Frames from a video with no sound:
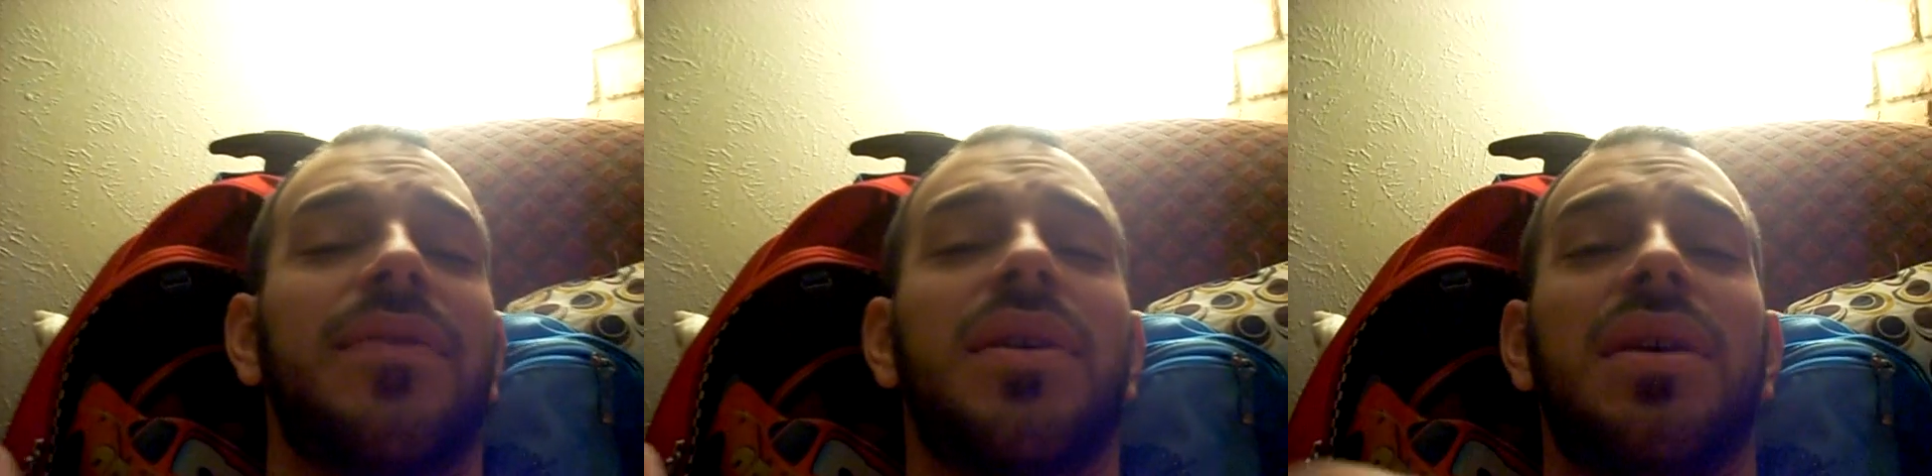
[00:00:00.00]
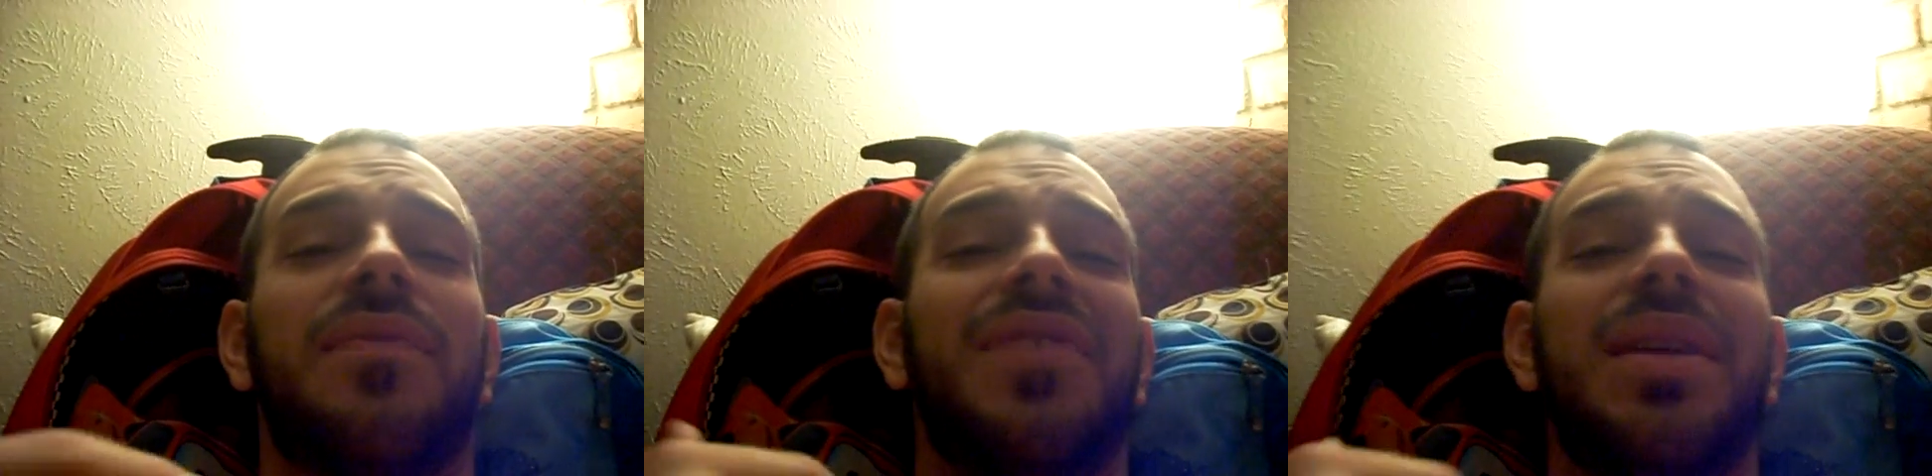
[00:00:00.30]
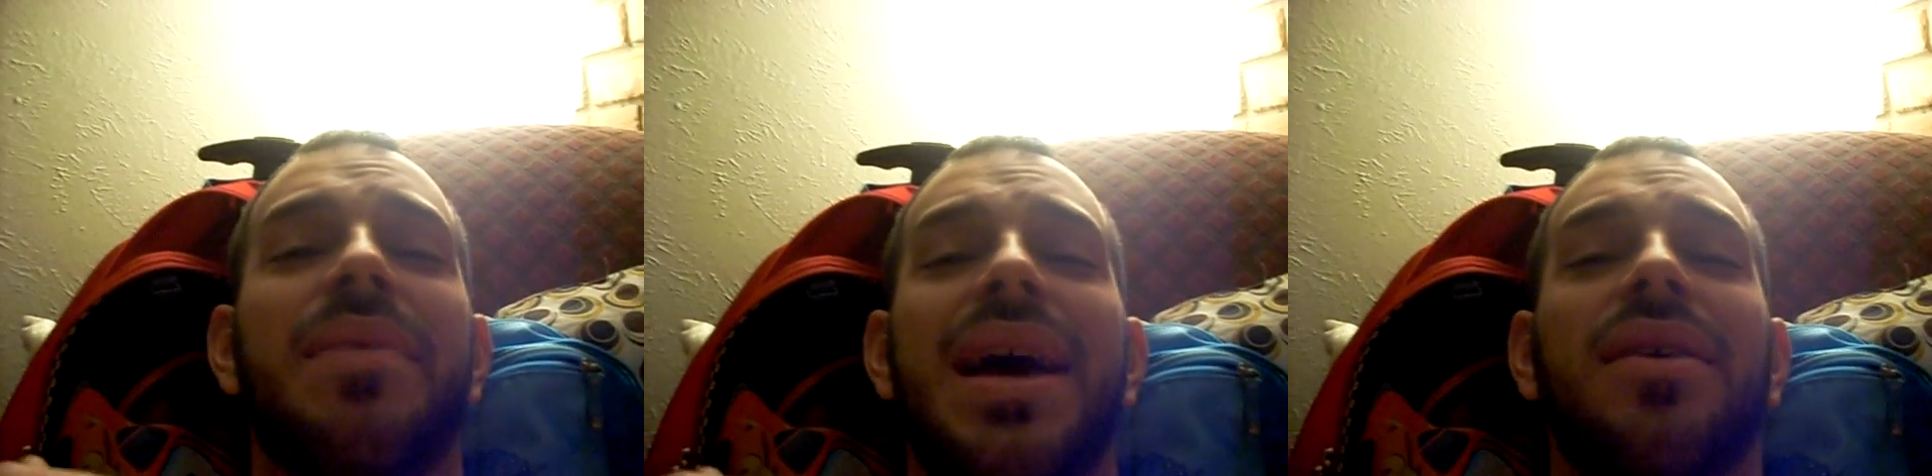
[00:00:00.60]
good
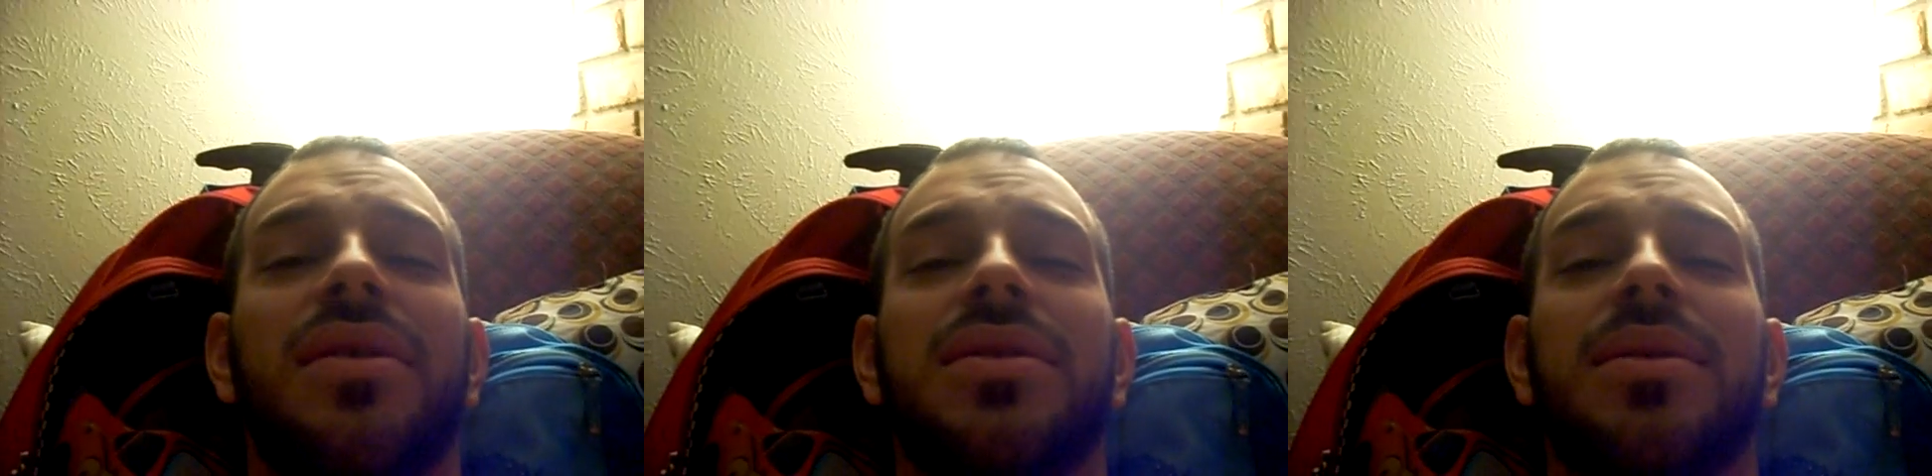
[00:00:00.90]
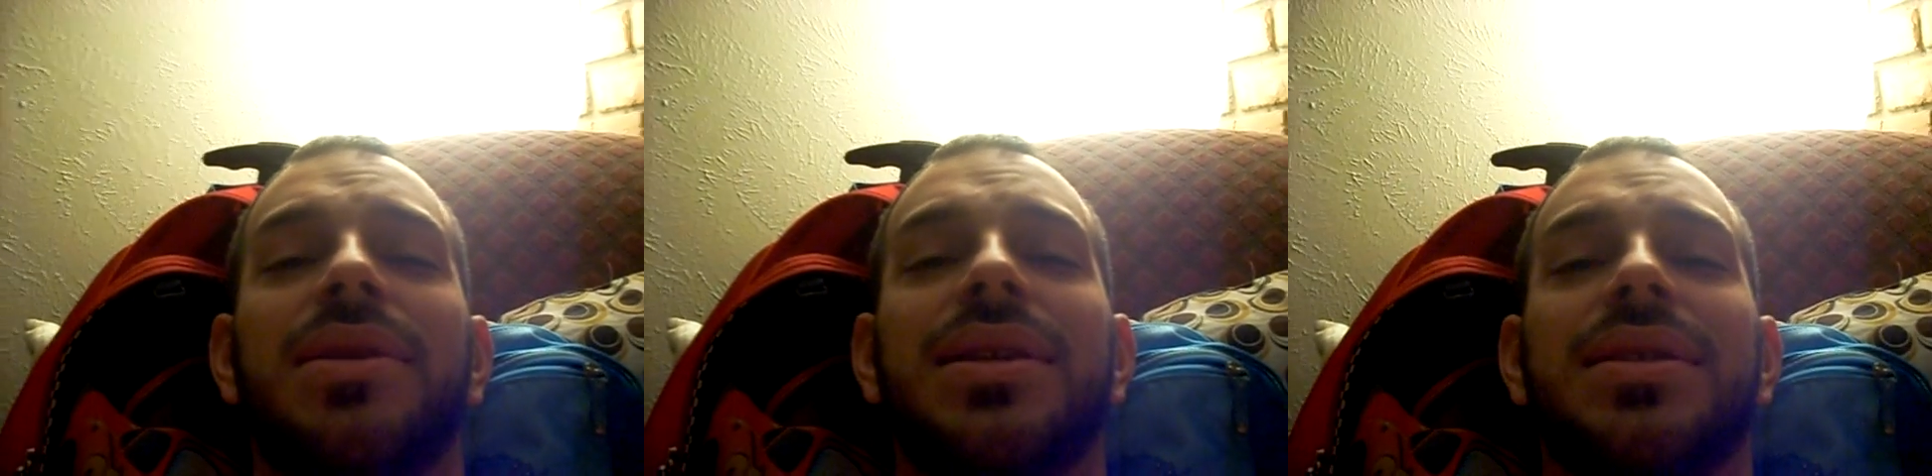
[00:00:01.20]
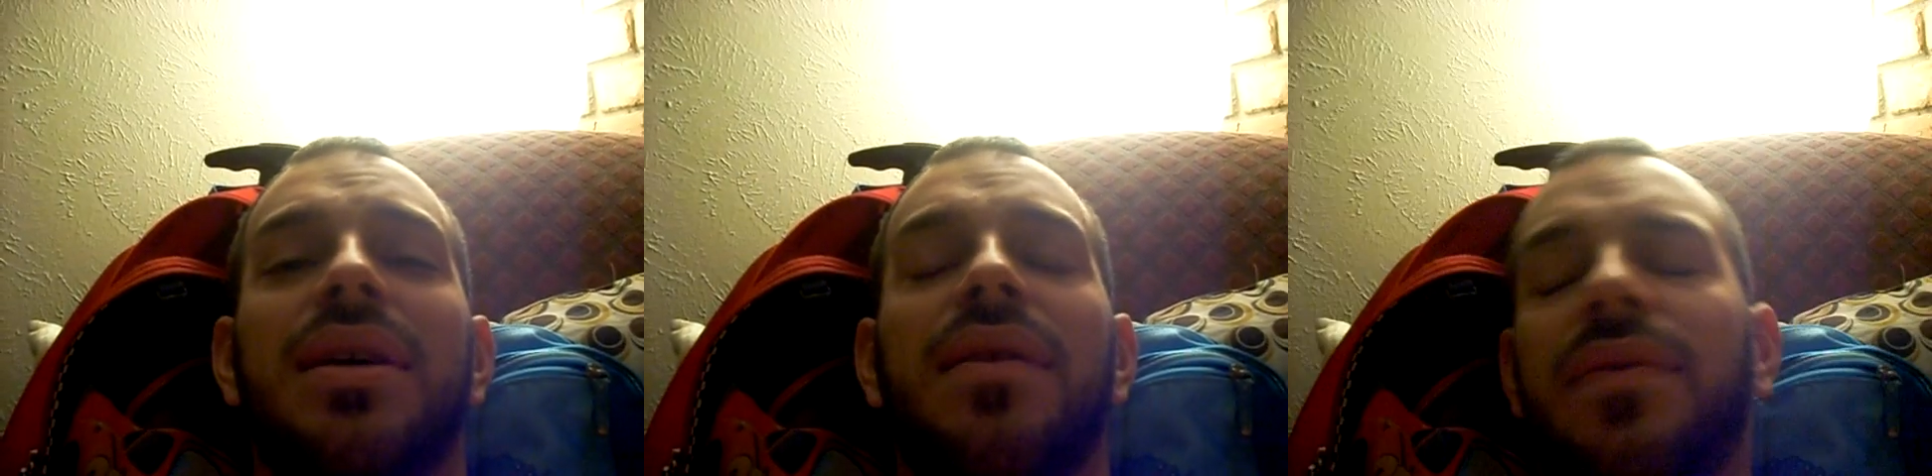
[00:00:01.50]
feedback on some of this
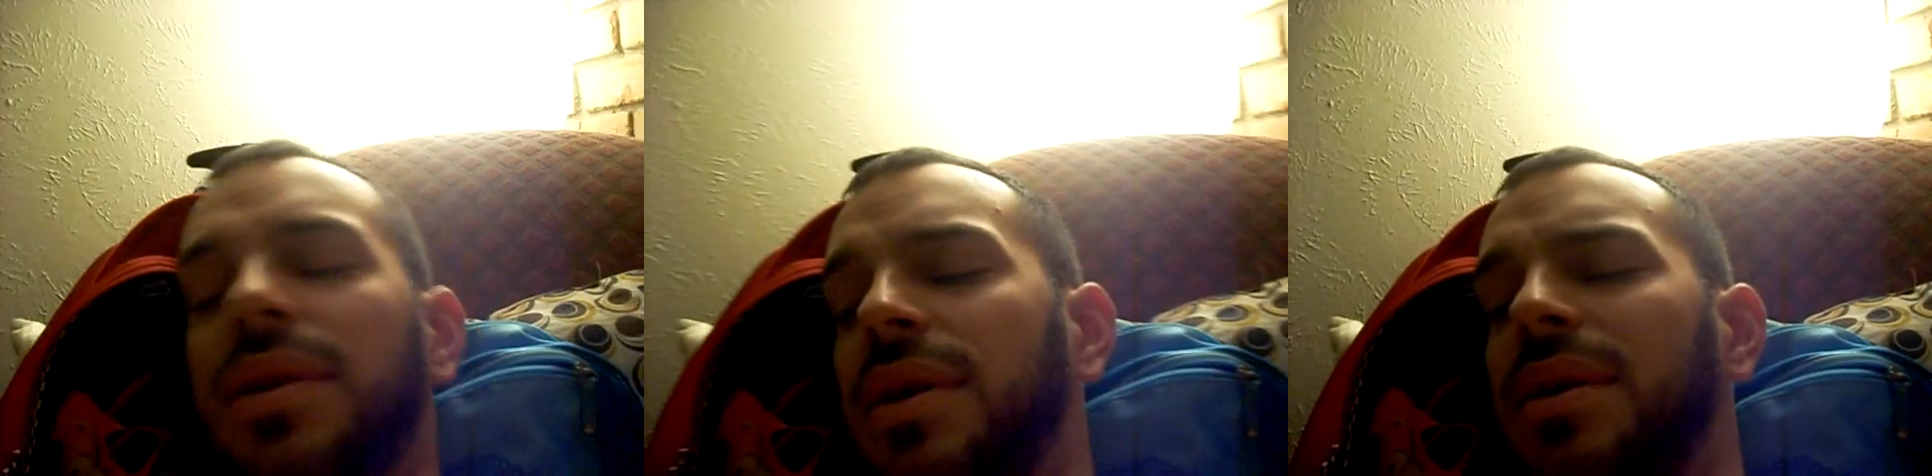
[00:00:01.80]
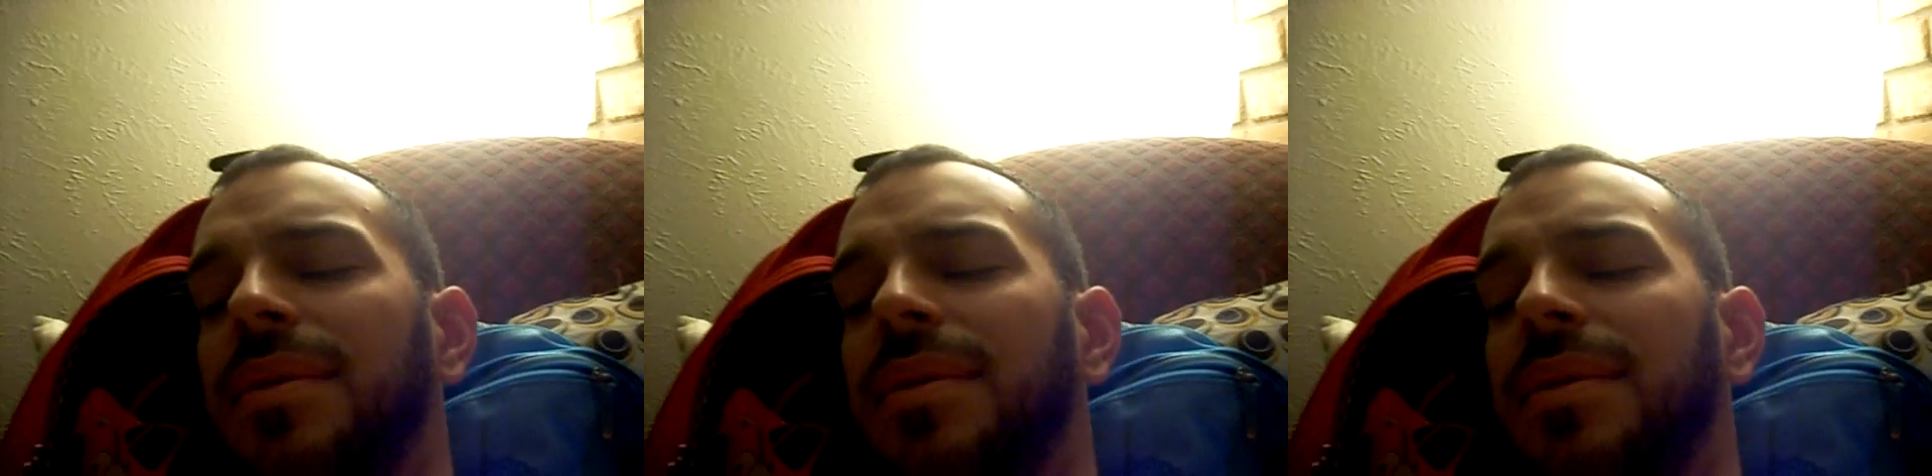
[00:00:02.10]
stuff, and